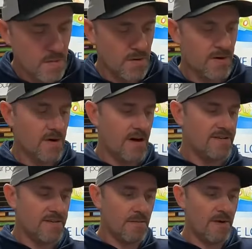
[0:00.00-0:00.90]
motor
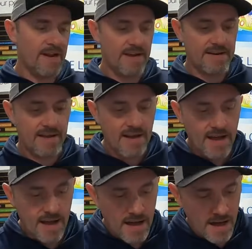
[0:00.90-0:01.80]
onto the wet end.
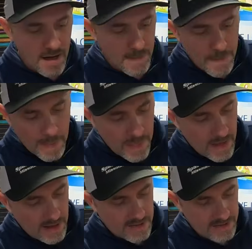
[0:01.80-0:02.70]

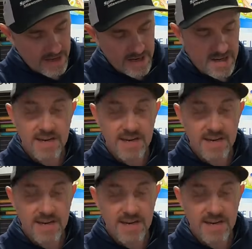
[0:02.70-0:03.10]
You're going to